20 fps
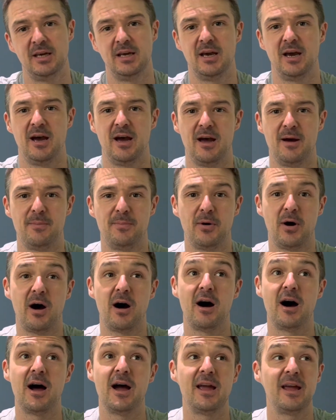But
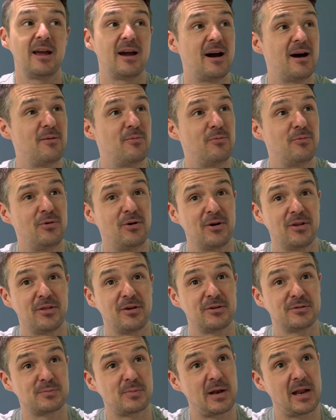I am one of
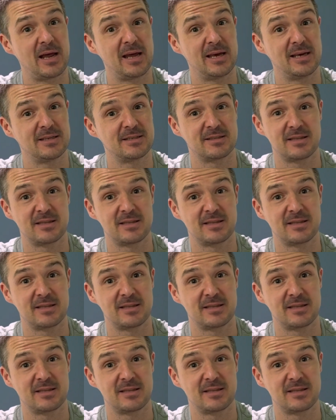those players